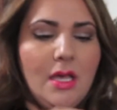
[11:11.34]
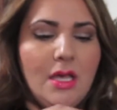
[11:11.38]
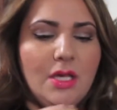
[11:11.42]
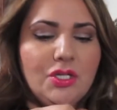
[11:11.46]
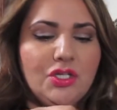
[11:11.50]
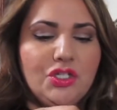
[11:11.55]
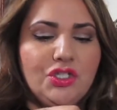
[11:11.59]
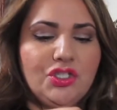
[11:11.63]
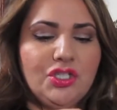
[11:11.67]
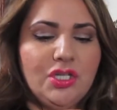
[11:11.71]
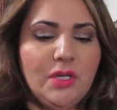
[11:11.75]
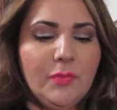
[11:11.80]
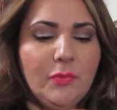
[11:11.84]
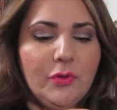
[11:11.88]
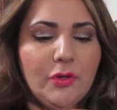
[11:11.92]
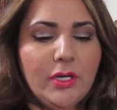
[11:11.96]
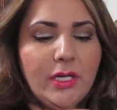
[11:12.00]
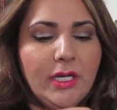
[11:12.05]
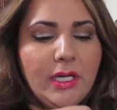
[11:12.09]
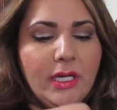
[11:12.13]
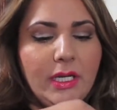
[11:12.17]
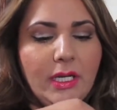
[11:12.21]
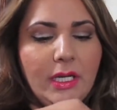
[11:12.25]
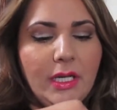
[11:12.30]

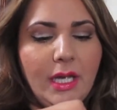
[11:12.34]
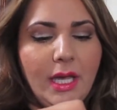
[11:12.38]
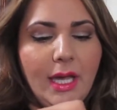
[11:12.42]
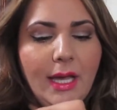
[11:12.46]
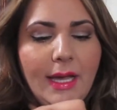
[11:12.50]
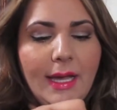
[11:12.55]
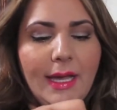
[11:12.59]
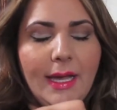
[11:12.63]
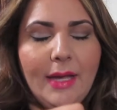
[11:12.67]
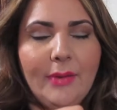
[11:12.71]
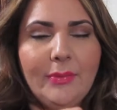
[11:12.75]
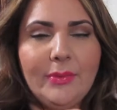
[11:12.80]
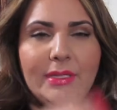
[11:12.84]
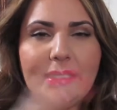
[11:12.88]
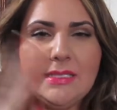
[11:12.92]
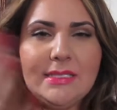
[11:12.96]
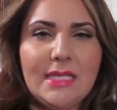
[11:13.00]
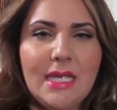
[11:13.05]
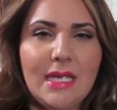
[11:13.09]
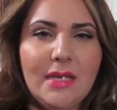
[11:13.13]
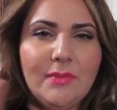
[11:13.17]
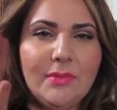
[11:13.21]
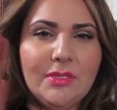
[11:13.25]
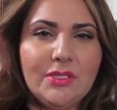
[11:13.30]
shimmery, I want to
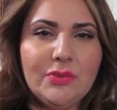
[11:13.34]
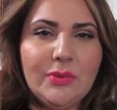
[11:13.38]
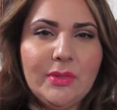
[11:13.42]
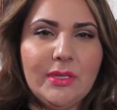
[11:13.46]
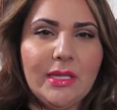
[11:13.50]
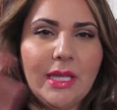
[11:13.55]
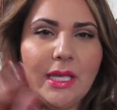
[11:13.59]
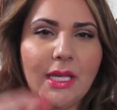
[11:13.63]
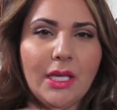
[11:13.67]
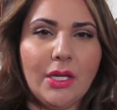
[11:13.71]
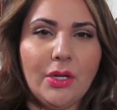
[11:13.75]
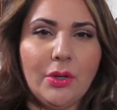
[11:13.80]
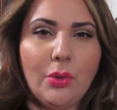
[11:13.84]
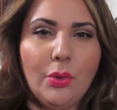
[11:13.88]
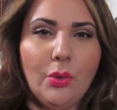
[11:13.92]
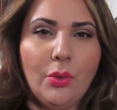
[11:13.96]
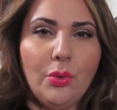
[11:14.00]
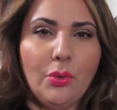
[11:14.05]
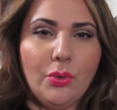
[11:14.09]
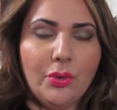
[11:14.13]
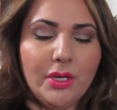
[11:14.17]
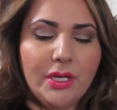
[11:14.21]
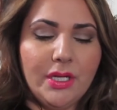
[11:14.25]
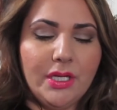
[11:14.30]
say in between like an
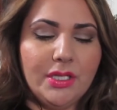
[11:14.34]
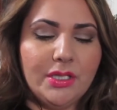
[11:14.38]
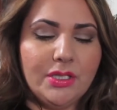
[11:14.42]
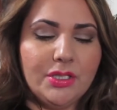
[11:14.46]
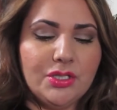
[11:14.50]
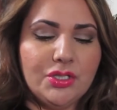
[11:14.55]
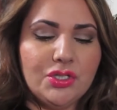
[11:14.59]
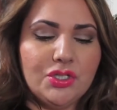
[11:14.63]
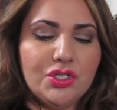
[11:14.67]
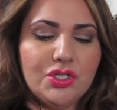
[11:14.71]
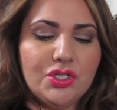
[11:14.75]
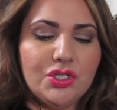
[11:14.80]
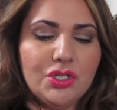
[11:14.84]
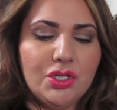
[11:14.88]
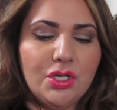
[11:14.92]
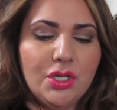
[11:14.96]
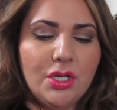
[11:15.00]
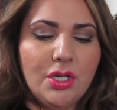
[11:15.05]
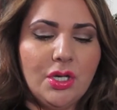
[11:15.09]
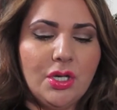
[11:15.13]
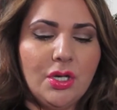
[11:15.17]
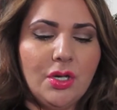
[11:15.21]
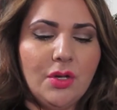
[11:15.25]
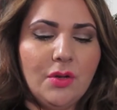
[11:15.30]
orange
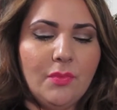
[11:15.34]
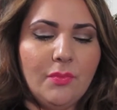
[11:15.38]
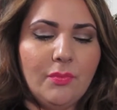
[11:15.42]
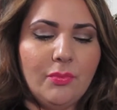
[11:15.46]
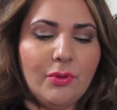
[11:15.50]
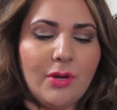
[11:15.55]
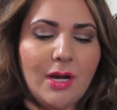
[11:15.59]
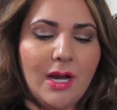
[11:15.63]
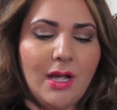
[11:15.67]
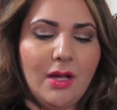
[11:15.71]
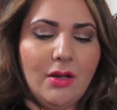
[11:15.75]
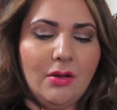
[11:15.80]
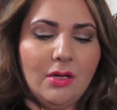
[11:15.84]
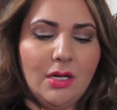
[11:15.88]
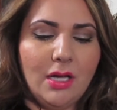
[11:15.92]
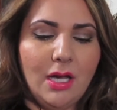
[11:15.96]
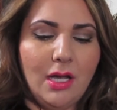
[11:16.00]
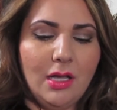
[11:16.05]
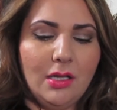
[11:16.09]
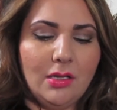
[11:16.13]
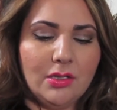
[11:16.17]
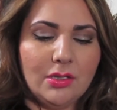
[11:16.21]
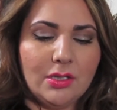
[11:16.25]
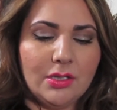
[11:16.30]
brown
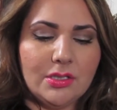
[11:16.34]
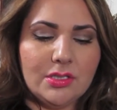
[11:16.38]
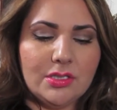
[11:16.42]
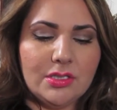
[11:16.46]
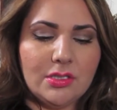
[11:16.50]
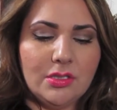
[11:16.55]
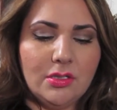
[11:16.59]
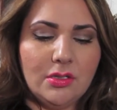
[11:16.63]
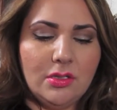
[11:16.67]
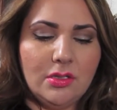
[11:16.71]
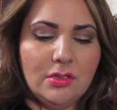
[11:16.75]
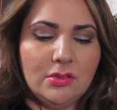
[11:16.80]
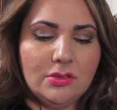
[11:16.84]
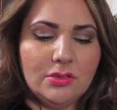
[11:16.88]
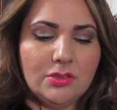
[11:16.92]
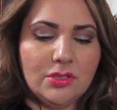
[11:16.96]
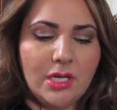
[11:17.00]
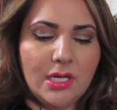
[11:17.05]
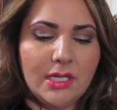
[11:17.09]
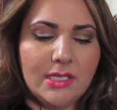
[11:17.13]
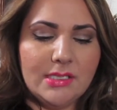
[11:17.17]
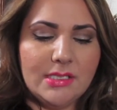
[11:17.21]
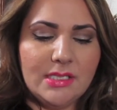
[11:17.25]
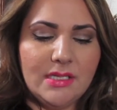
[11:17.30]
color. So I'll
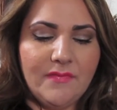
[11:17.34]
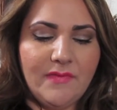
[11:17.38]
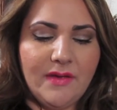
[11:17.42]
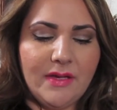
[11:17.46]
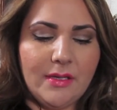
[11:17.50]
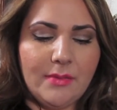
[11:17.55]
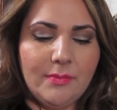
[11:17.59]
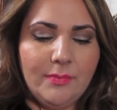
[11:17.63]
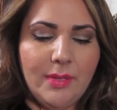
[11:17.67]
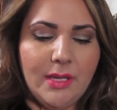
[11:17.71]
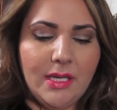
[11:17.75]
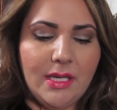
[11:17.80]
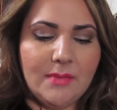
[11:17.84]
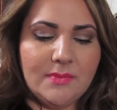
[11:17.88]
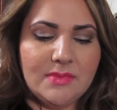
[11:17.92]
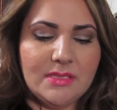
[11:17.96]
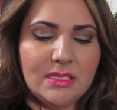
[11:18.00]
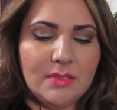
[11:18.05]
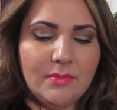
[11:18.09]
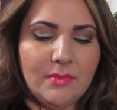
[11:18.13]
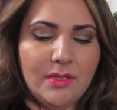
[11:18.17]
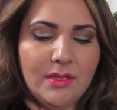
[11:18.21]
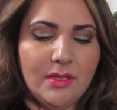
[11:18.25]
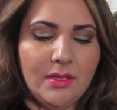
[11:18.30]
try to see if I can pick up
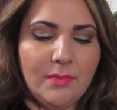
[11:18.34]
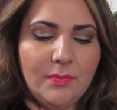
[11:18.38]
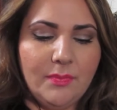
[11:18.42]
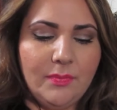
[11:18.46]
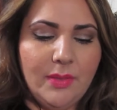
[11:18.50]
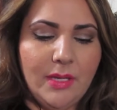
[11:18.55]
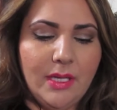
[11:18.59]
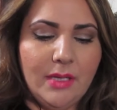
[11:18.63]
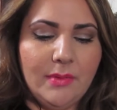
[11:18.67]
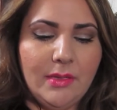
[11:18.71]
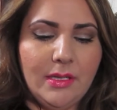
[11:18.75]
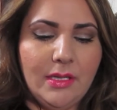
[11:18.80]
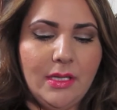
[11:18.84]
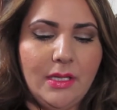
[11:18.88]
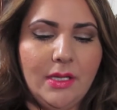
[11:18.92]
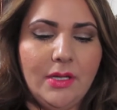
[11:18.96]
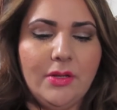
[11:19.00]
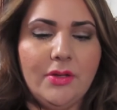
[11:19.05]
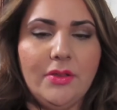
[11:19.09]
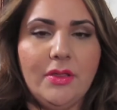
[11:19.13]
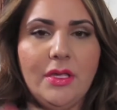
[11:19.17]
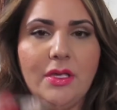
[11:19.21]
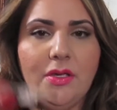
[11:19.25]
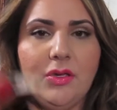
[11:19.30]
some of the pigment
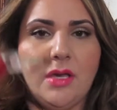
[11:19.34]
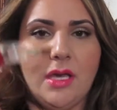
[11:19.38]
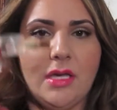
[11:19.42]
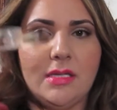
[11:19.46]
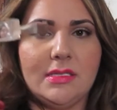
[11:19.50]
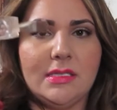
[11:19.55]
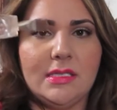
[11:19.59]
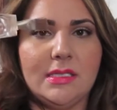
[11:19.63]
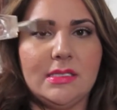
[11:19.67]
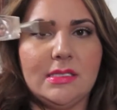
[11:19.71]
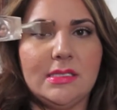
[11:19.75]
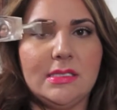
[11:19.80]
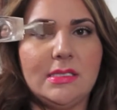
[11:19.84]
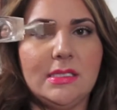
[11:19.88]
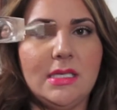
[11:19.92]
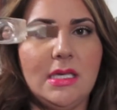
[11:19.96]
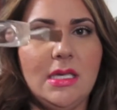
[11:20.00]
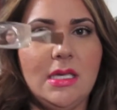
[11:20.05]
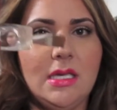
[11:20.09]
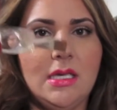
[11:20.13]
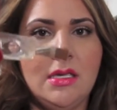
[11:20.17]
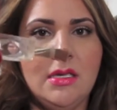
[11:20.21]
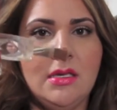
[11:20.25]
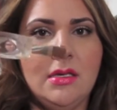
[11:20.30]
here that you guys can
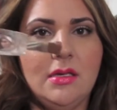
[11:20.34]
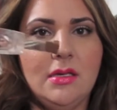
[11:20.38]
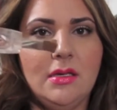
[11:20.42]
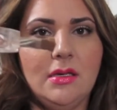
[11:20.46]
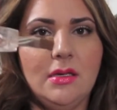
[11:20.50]
see